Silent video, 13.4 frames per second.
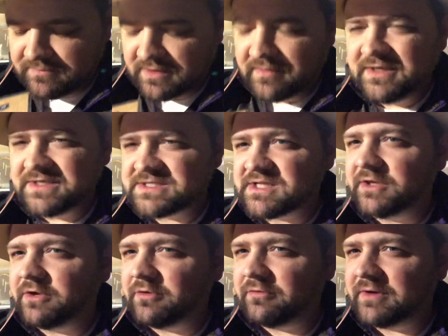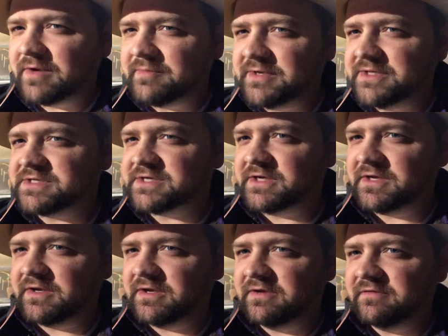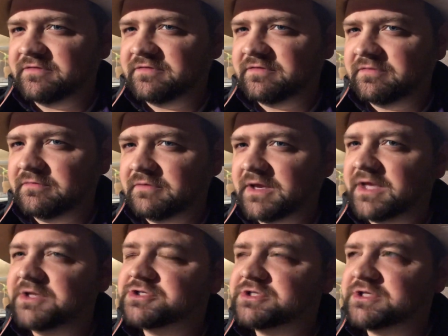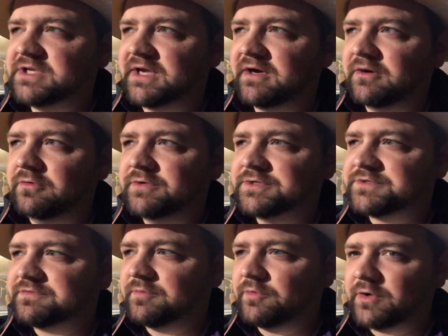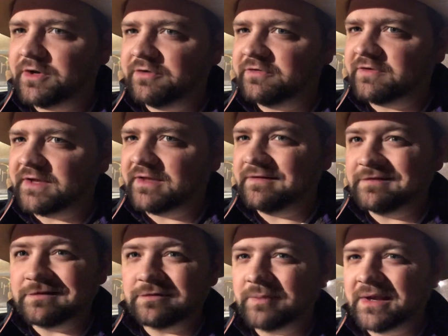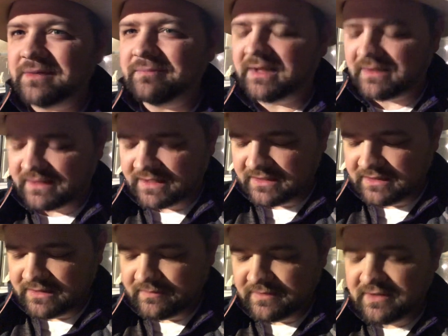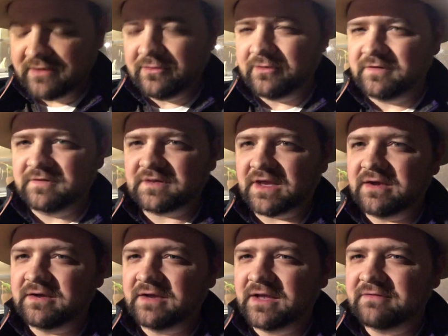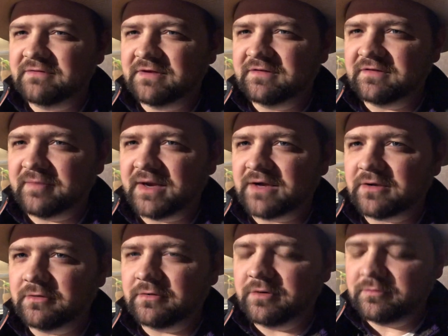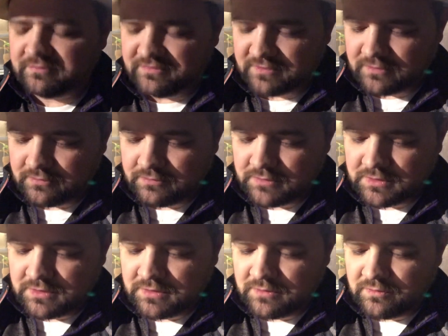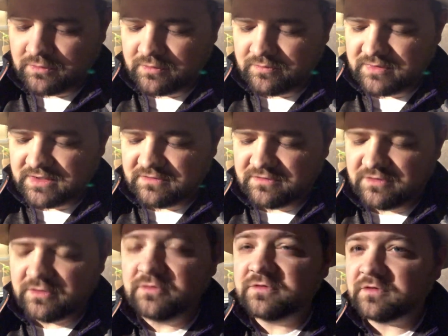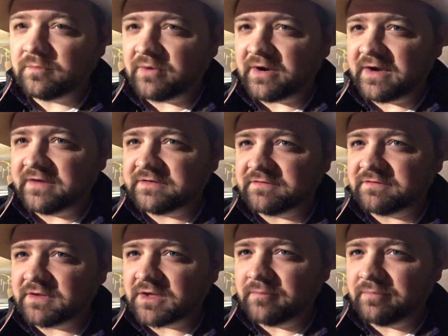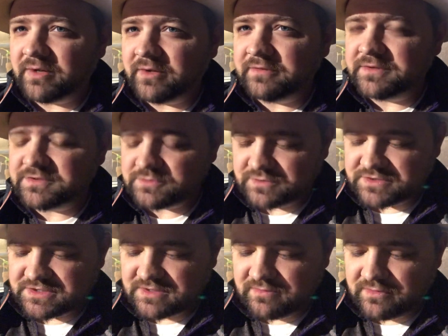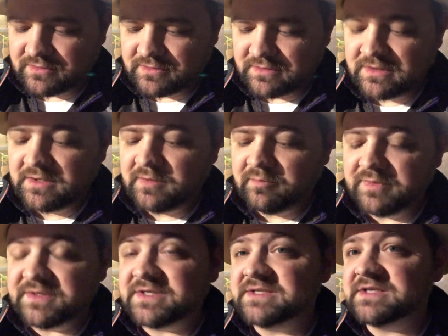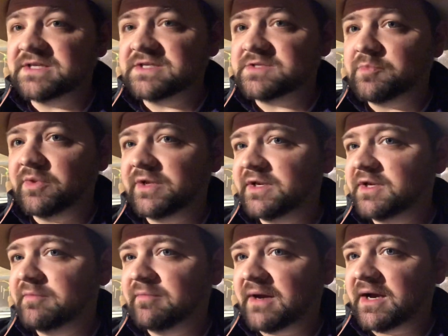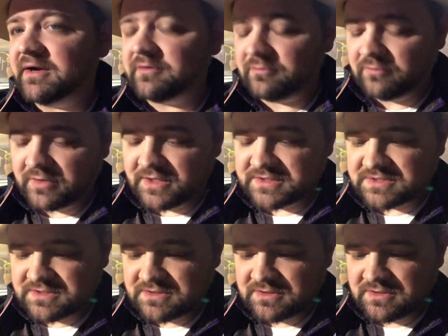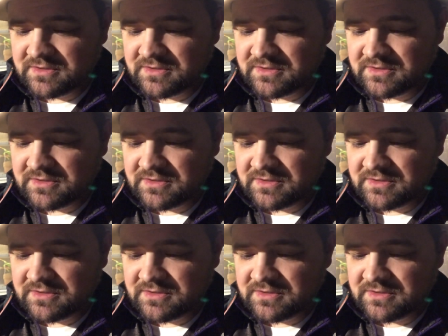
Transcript: mean, it's a little reminiscent of HGL, which from what I understand, this is made by Lane Limited, or the Scandinavian Tobacco Group, so wouldn't be too surprised if the components were similar. But this is blended by Russ